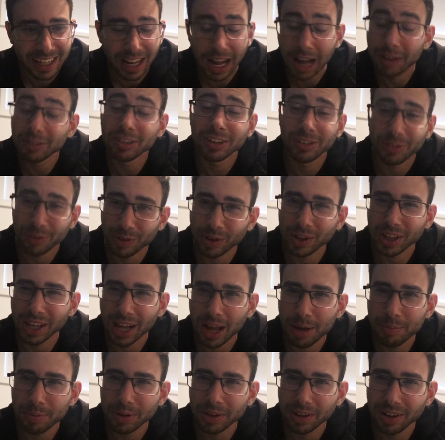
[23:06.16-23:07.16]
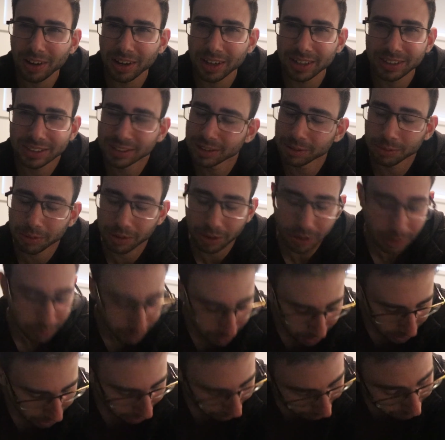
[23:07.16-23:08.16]
I'm just really happy, guys. Don't worry
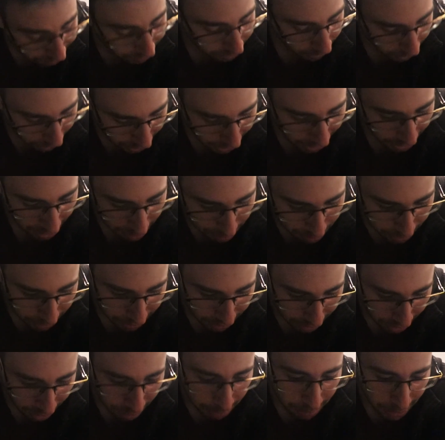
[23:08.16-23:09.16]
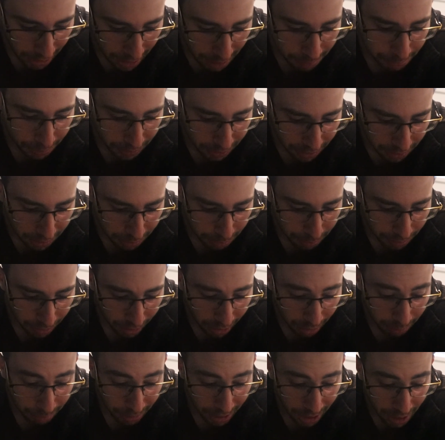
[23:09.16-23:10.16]
about it. I'm really happy. I'm happy
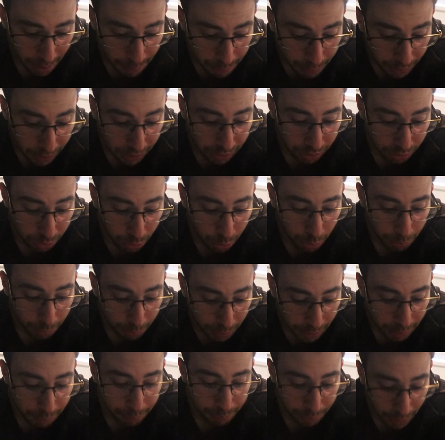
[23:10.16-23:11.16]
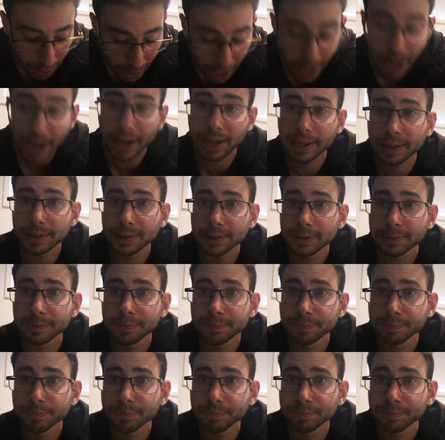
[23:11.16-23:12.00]
to be back.